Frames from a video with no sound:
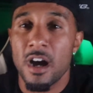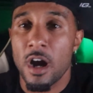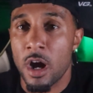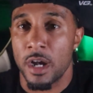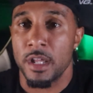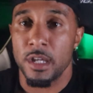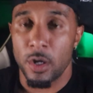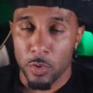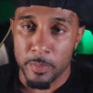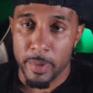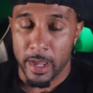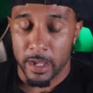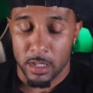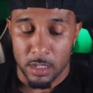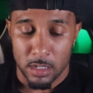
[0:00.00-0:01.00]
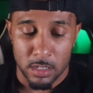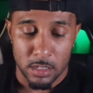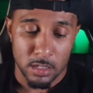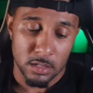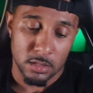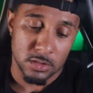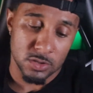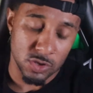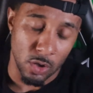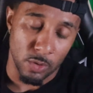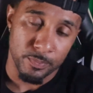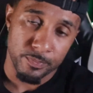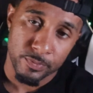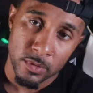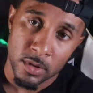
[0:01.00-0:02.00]
All right, y'all, we back. So
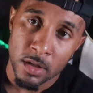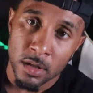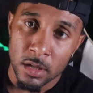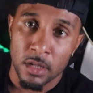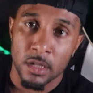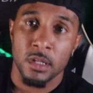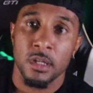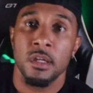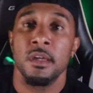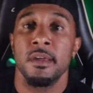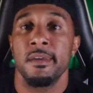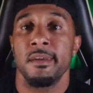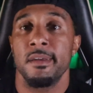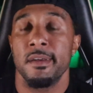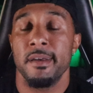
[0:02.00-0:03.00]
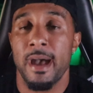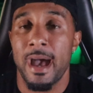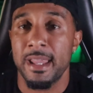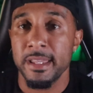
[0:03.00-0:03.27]
I